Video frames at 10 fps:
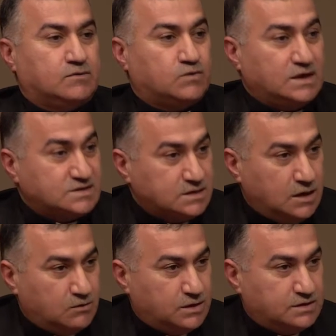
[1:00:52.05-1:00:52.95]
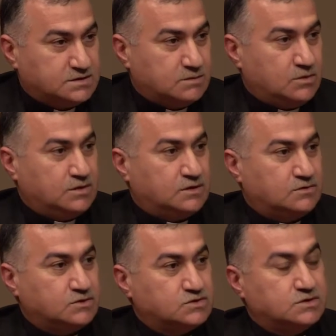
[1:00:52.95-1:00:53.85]
raising awareness about the
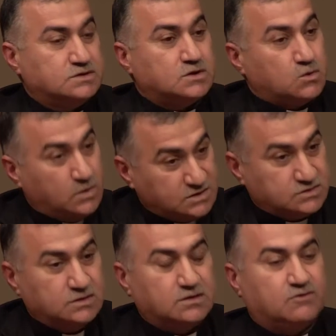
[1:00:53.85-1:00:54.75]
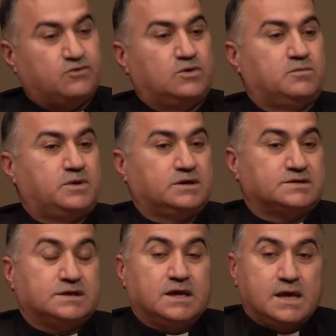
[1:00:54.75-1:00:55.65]
Christians, questioning the foreign
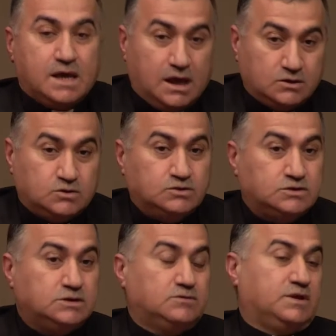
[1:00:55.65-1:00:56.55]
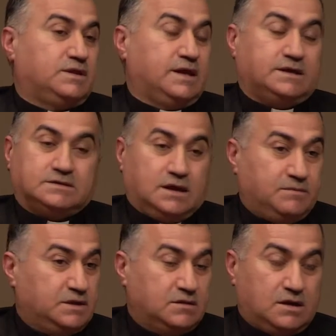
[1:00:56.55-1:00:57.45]
policy, and continuing the aid. I
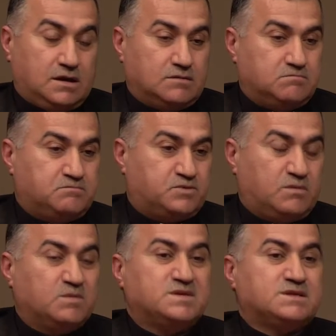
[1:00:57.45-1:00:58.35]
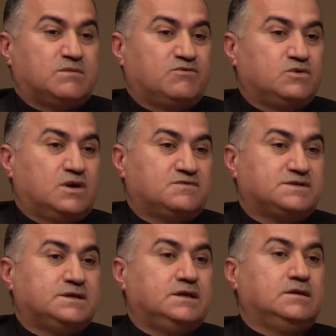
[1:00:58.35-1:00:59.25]
mean, probably some of you have
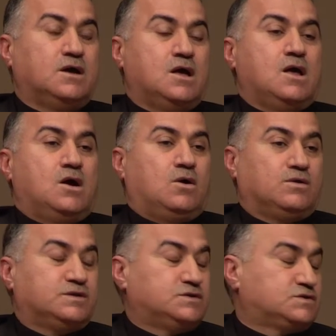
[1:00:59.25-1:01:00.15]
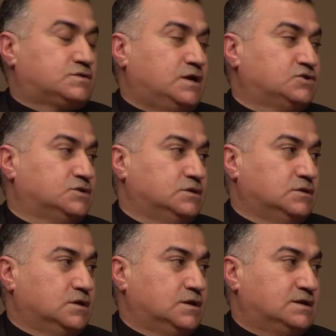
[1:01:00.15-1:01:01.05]
seen all the destruction
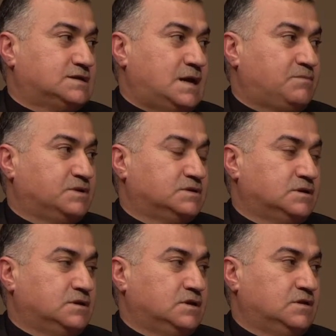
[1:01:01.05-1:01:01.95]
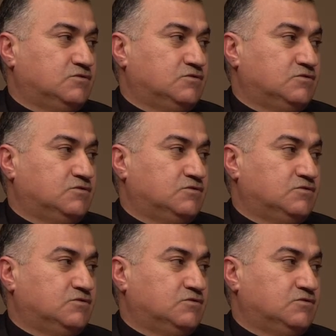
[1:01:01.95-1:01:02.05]
that happened in the